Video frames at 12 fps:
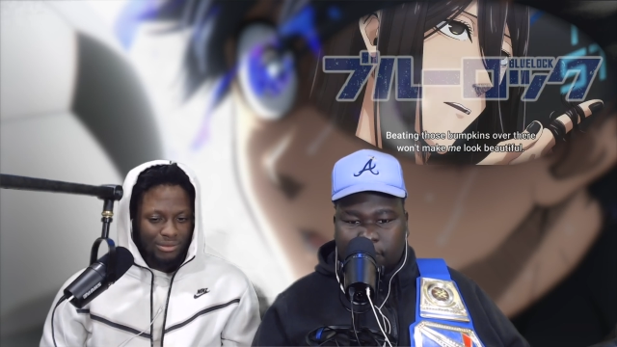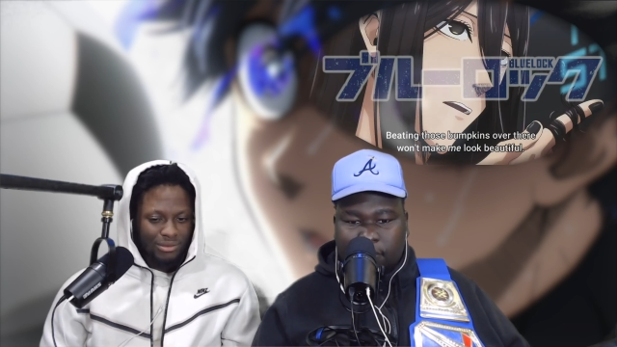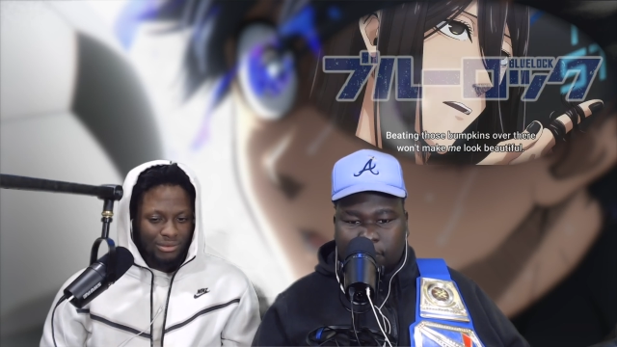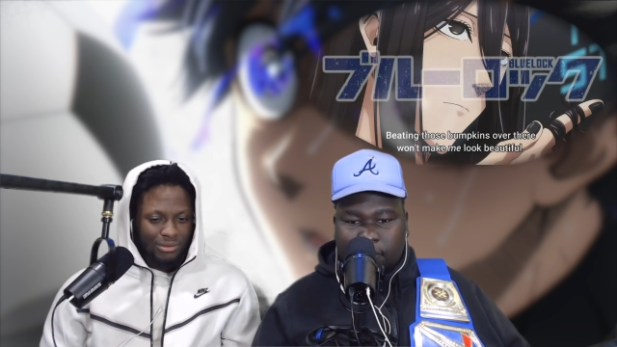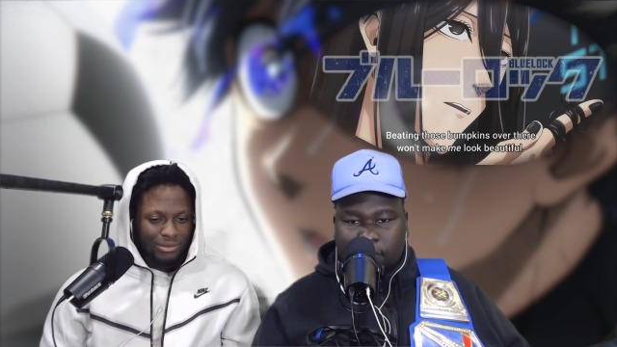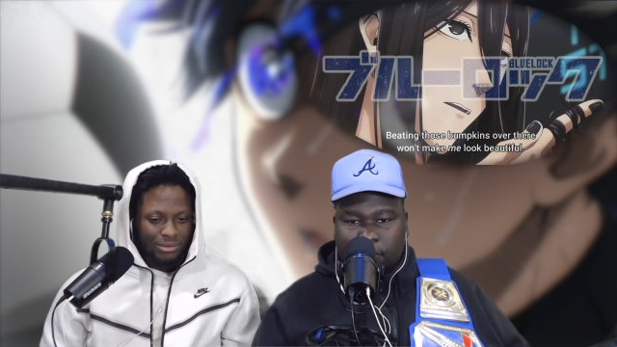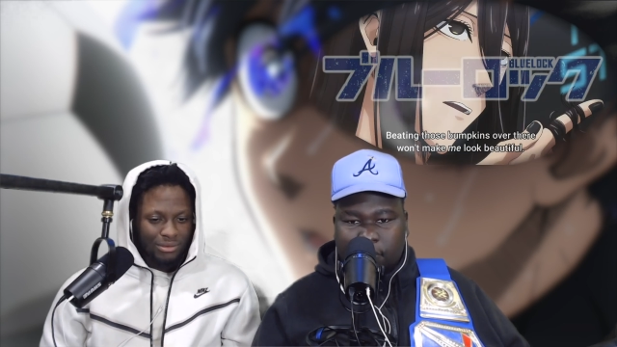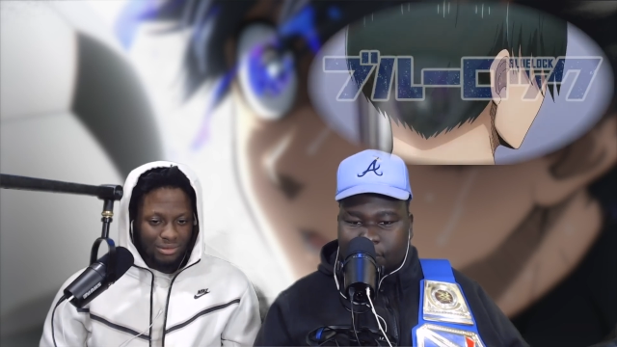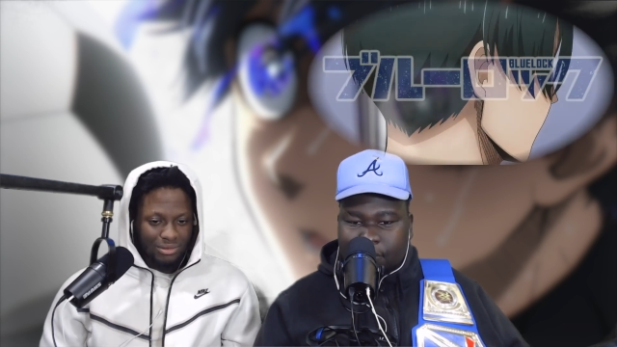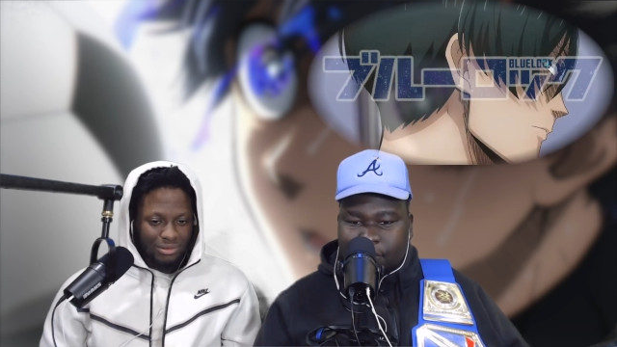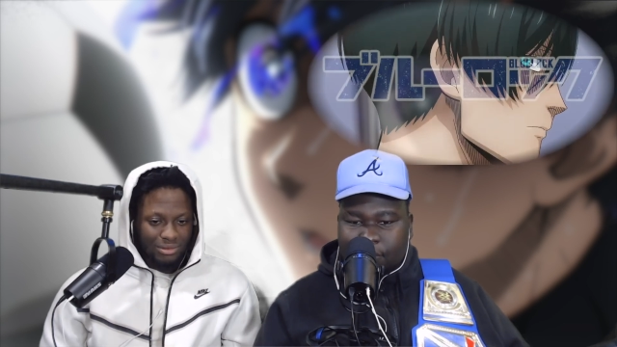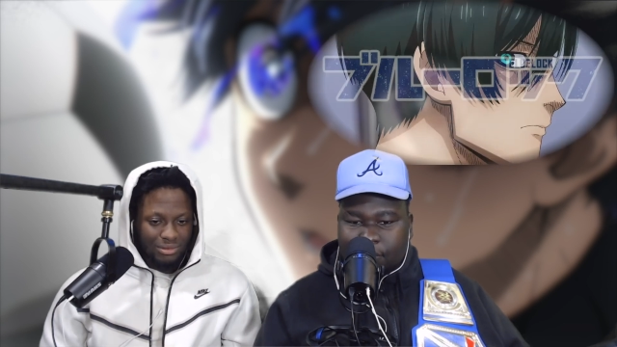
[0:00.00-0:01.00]

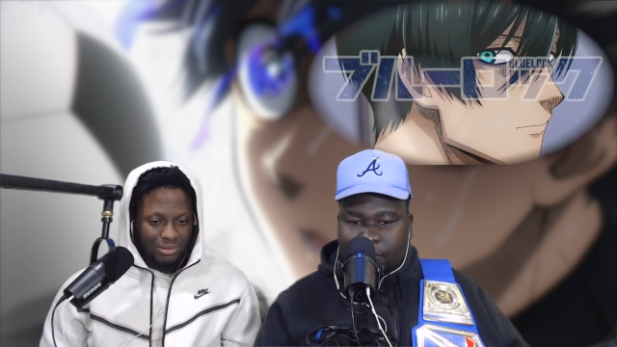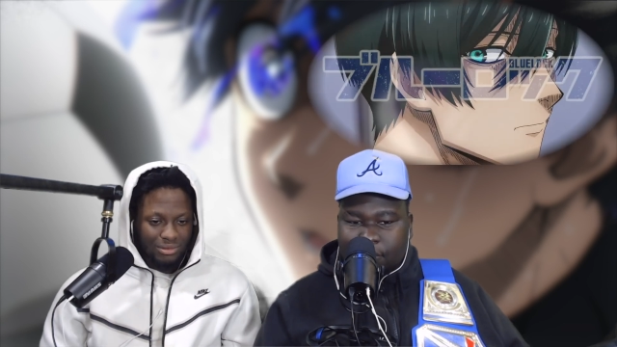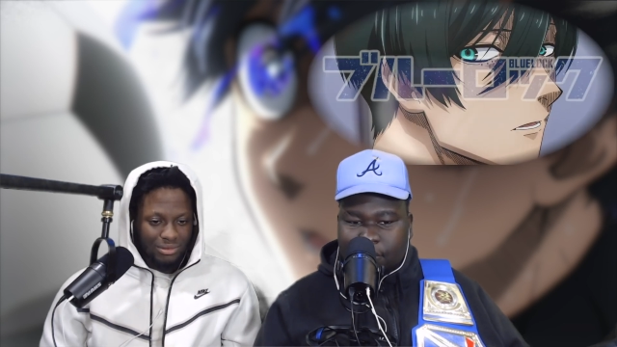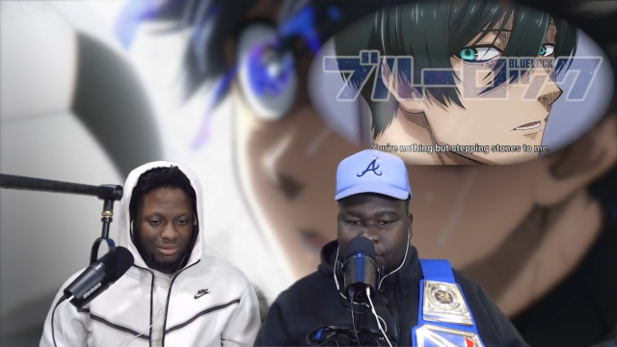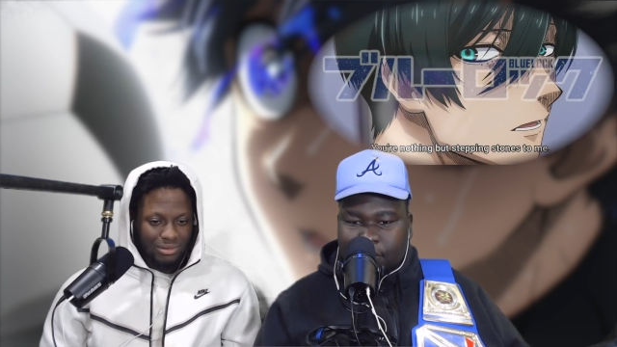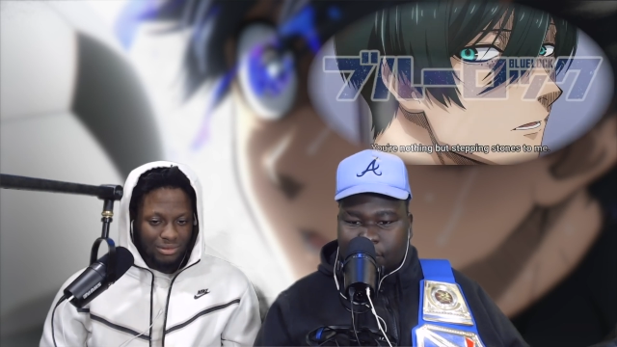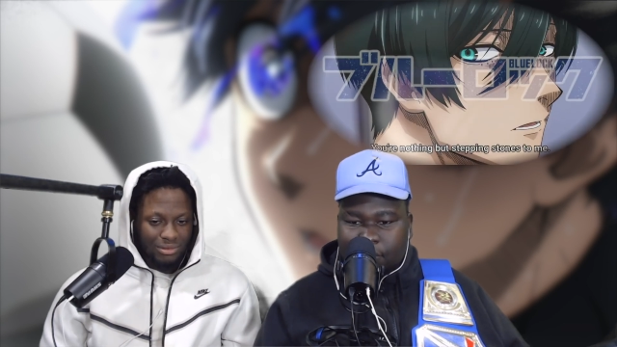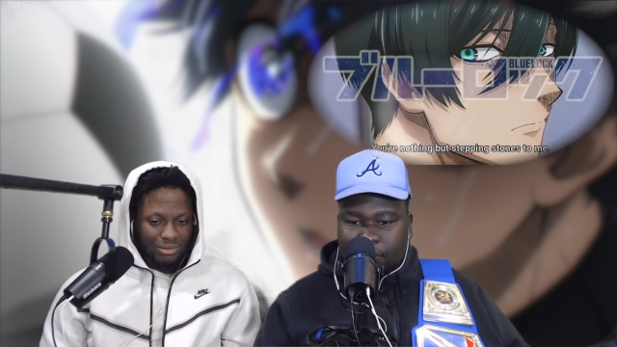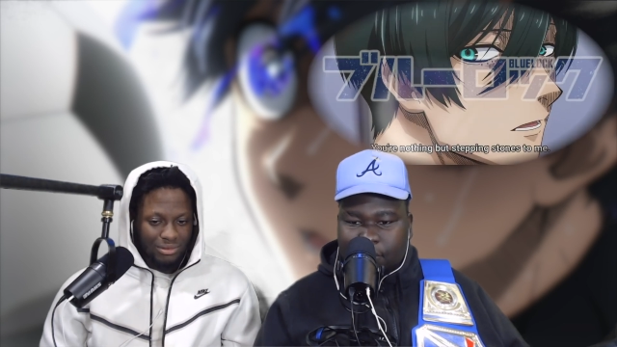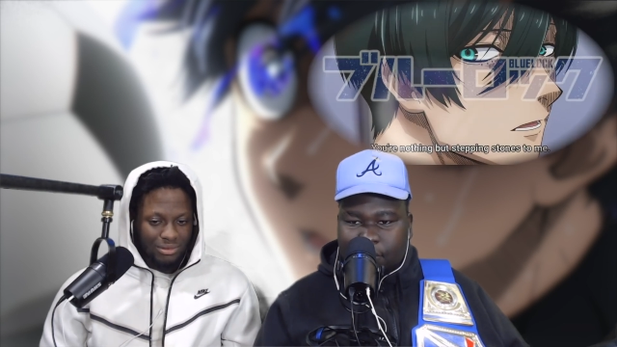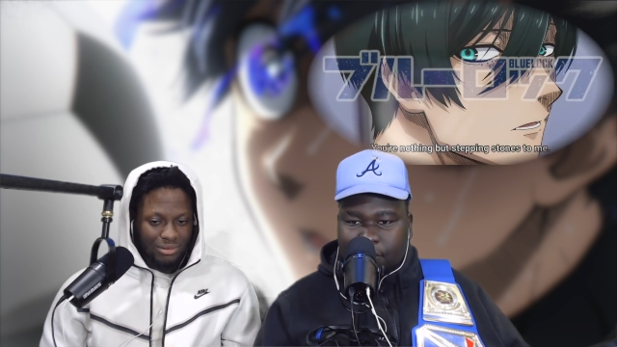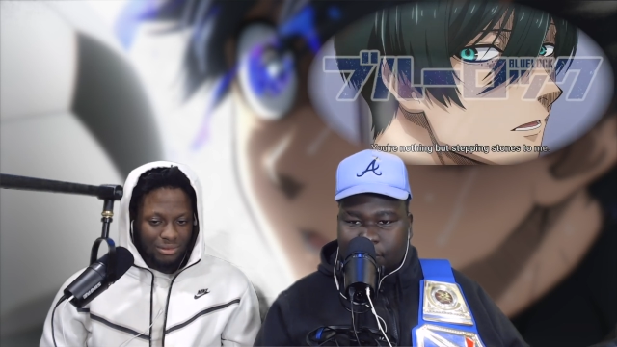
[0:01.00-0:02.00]

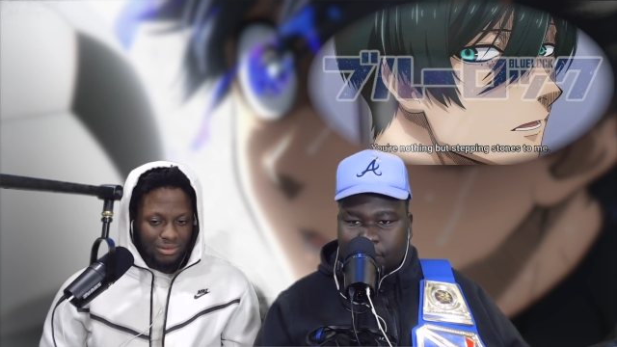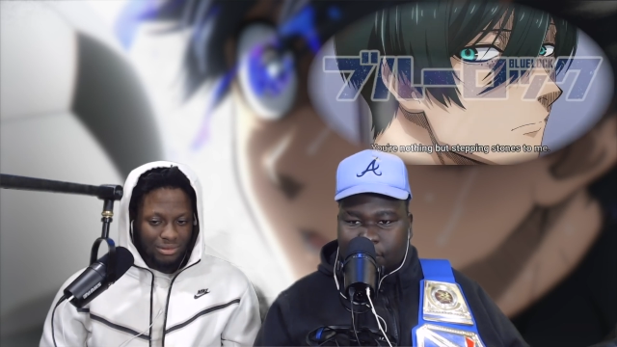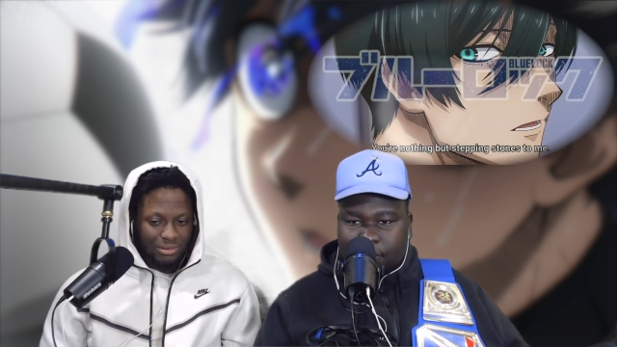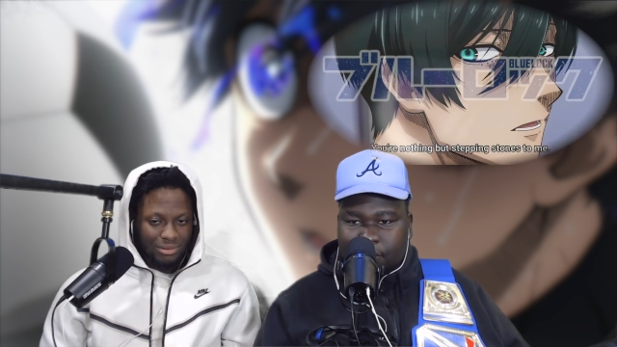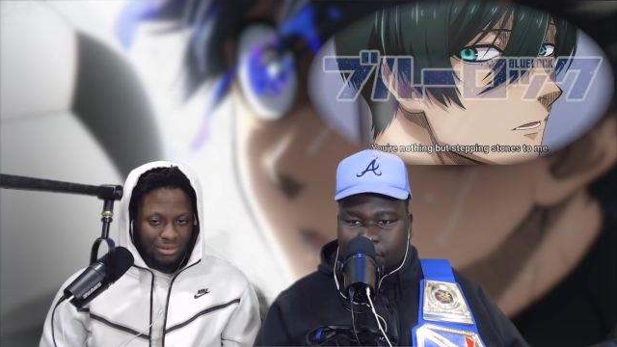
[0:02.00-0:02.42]
(no one is talking)